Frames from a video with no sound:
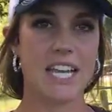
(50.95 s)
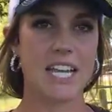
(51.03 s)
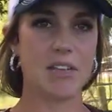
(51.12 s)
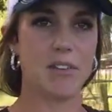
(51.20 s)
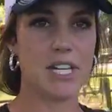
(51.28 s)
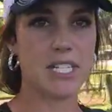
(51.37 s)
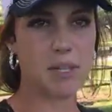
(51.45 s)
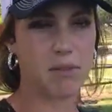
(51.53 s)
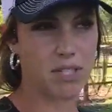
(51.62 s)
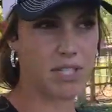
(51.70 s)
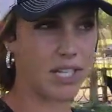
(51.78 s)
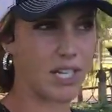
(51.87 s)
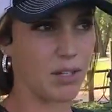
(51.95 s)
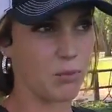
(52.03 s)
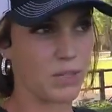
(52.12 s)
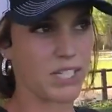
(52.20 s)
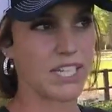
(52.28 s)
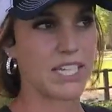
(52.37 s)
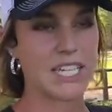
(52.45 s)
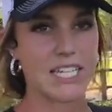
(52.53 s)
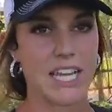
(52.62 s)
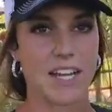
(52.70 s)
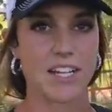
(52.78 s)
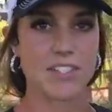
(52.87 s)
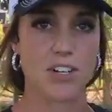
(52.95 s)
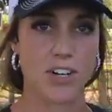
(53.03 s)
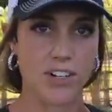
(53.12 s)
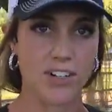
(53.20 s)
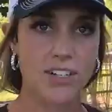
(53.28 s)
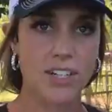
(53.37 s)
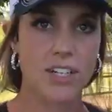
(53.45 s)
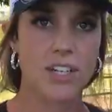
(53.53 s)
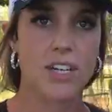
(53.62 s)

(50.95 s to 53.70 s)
And you need something that can really get down and turn.